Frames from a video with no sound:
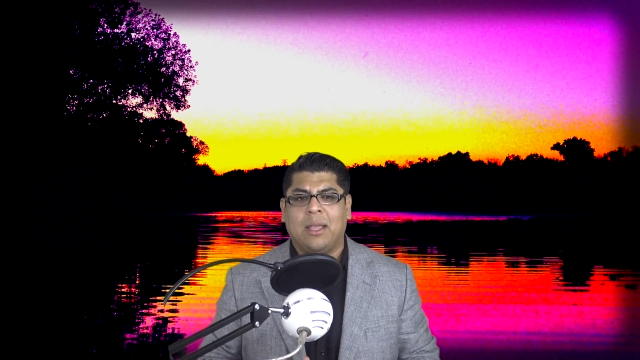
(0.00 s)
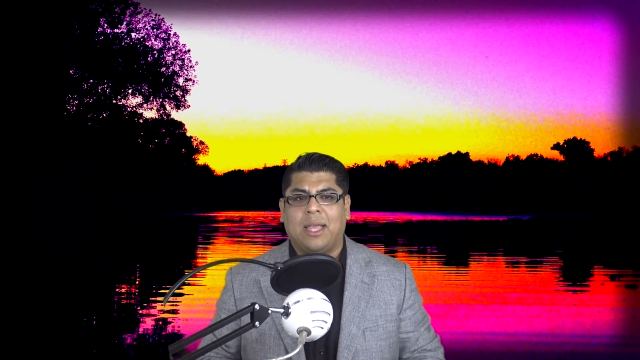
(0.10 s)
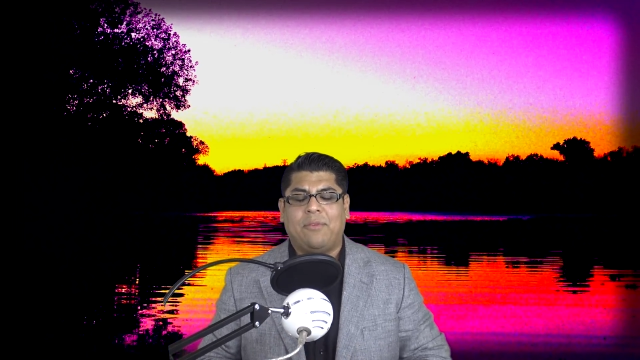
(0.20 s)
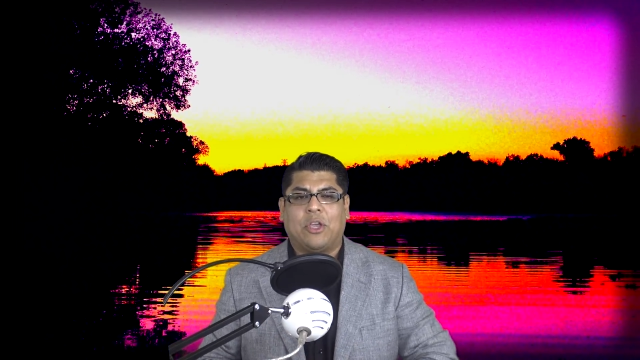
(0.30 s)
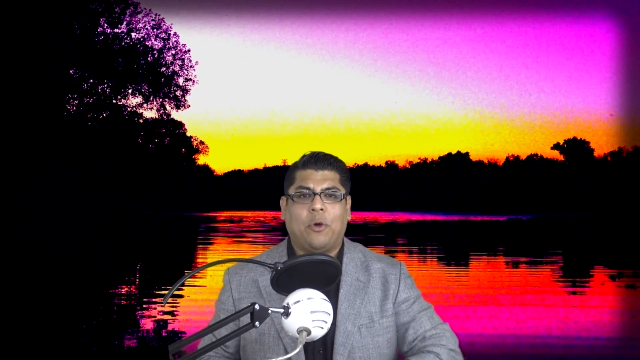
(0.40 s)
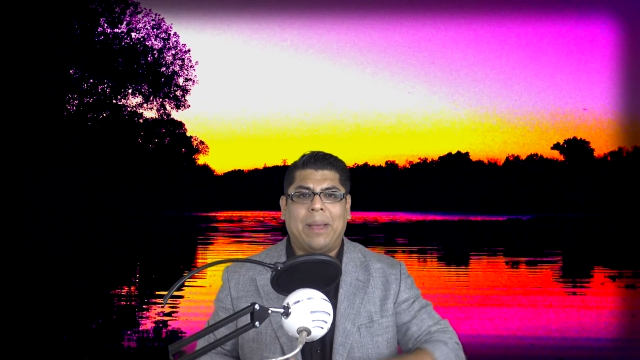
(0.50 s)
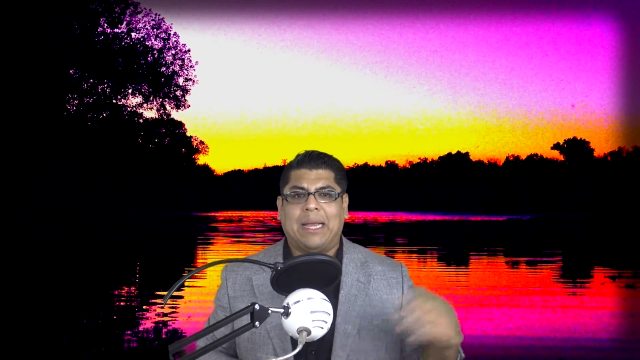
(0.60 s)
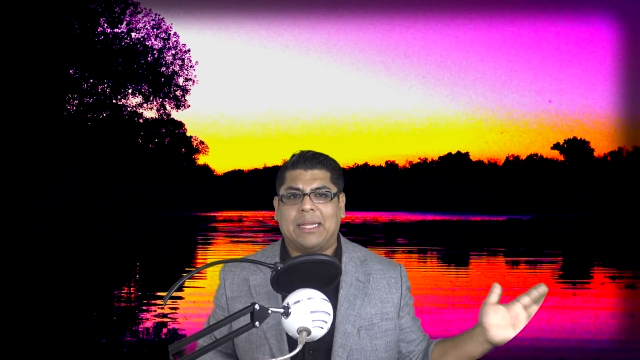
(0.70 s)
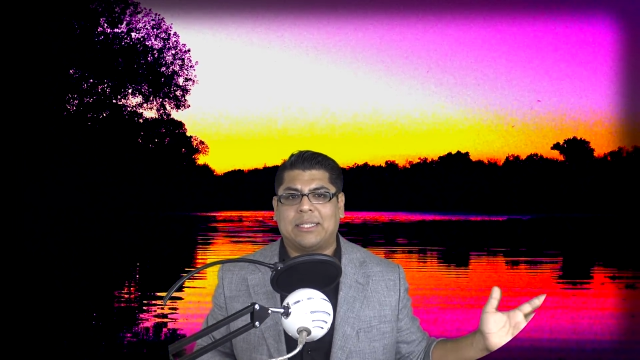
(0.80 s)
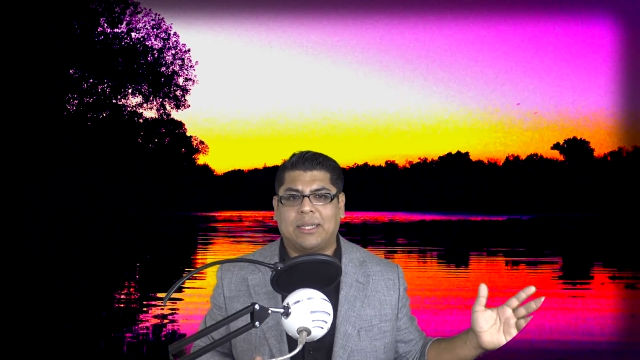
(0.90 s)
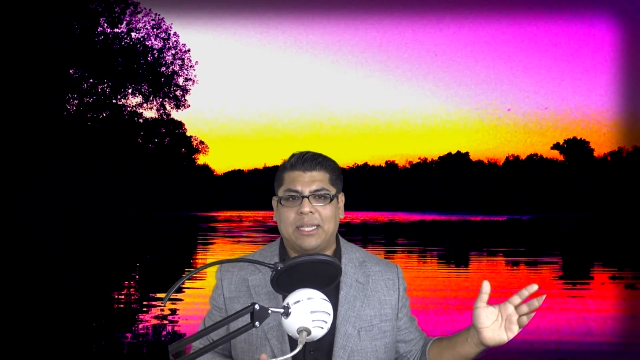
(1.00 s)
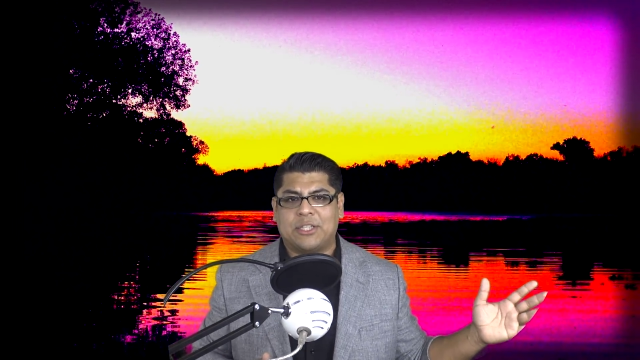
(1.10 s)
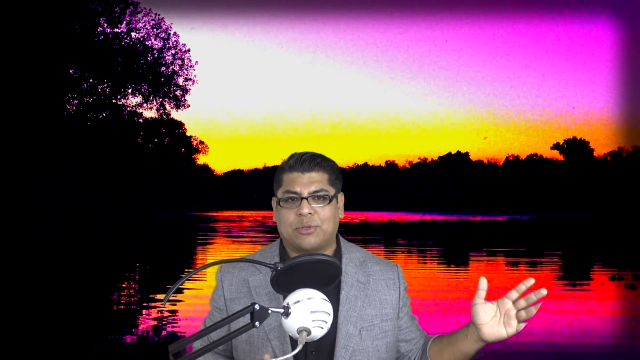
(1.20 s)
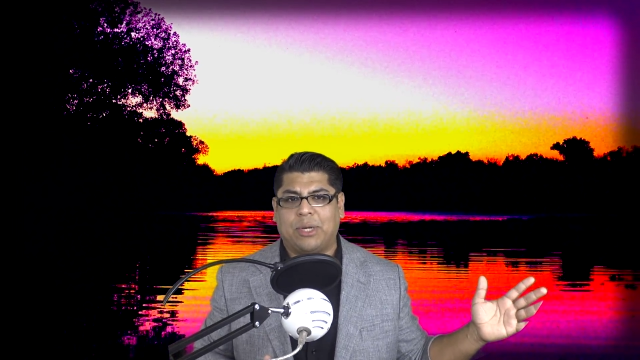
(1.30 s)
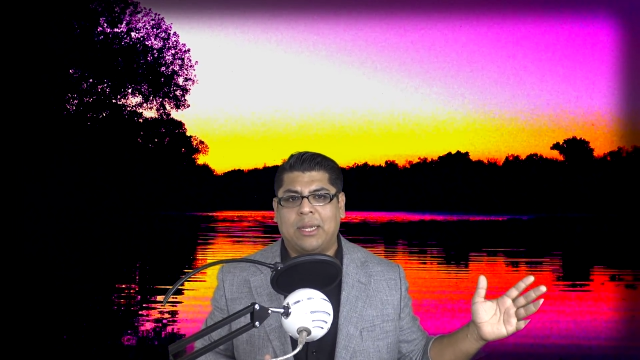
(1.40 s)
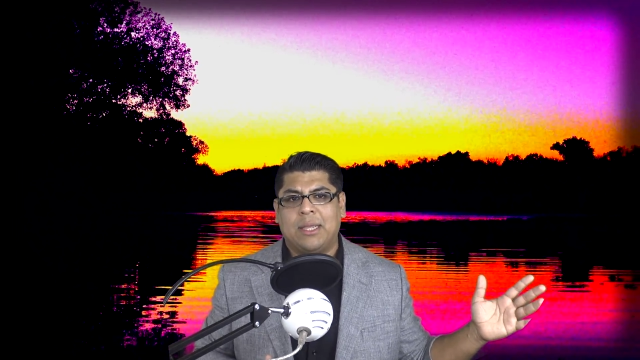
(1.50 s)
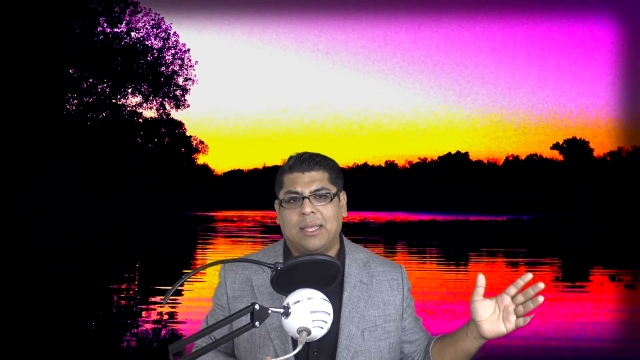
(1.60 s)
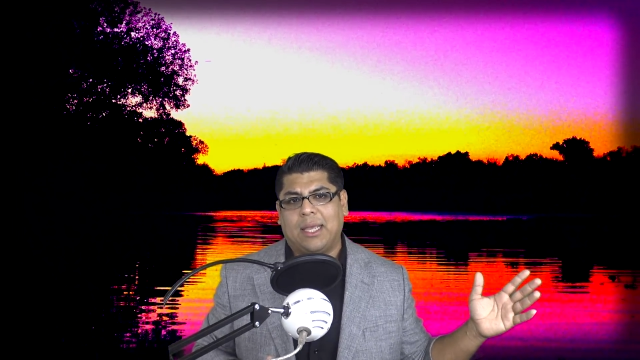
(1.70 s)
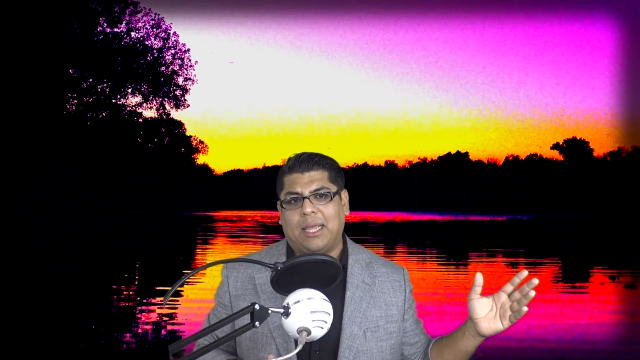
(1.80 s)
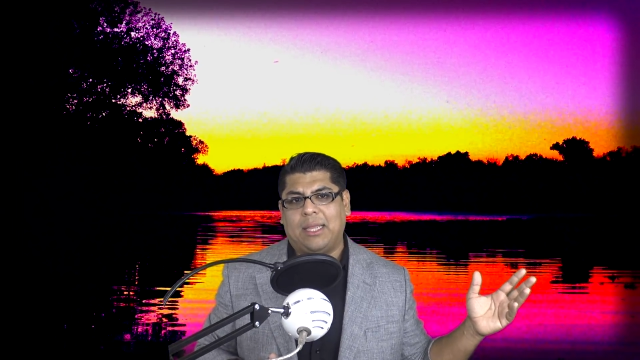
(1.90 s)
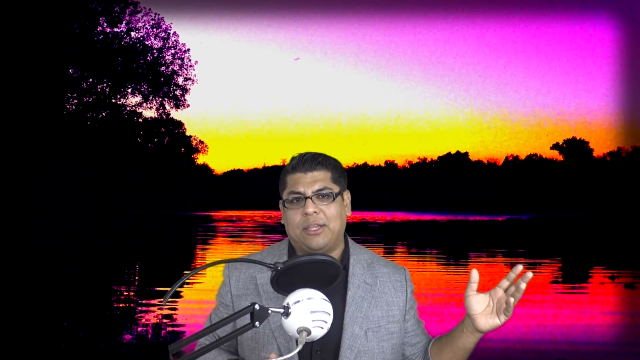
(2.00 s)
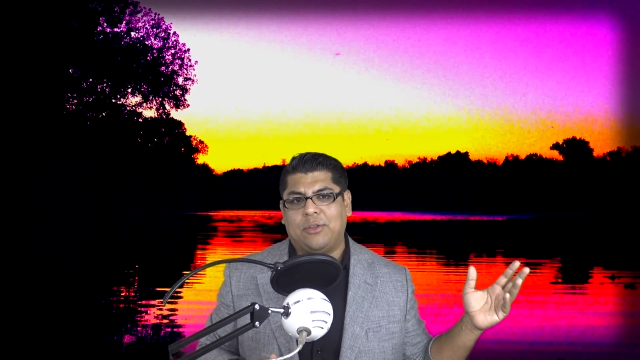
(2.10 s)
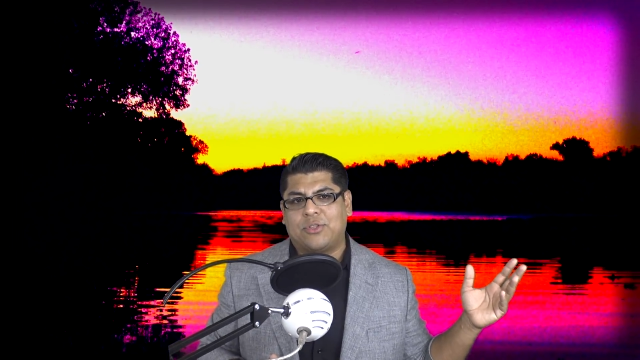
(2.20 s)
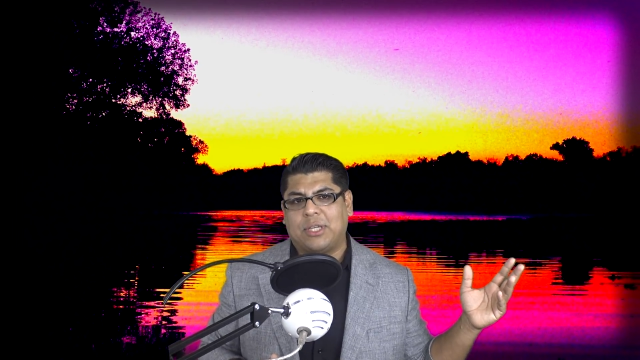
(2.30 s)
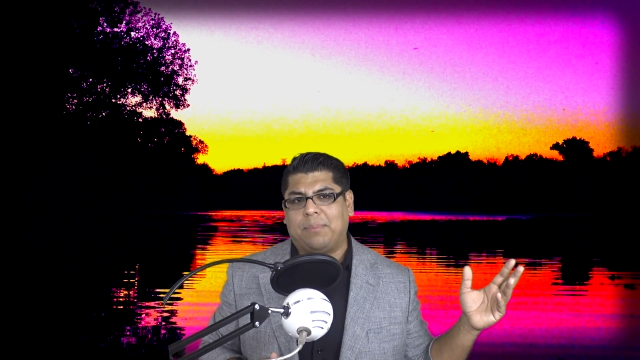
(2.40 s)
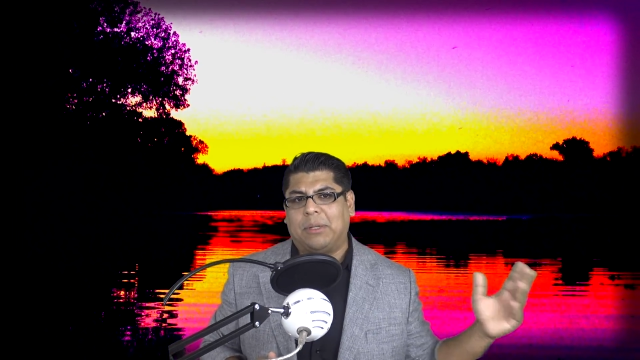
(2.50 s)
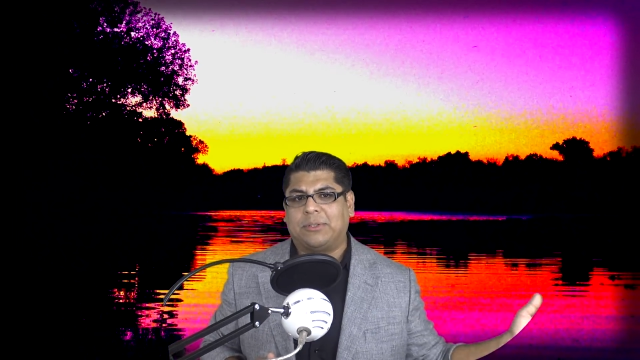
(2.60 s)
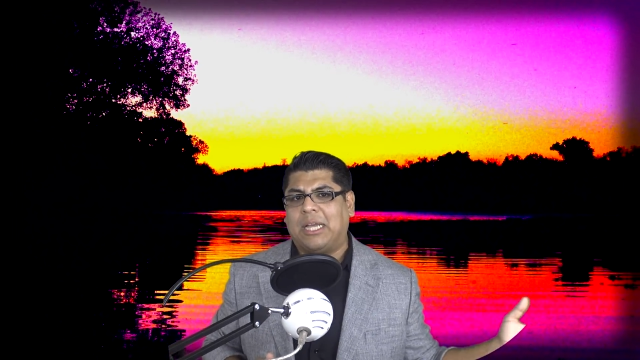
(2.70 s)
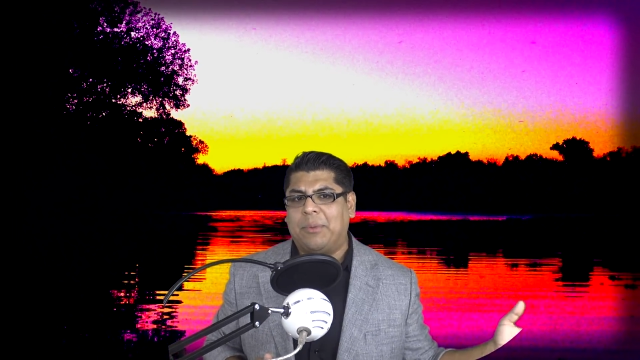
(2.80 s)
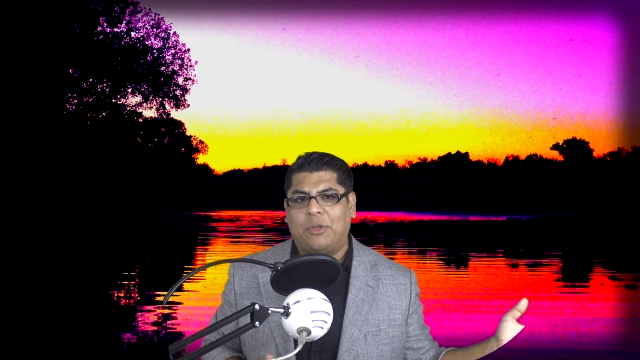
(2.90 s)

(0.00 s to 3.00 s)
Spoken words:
If you go back into history and you see Bill W.,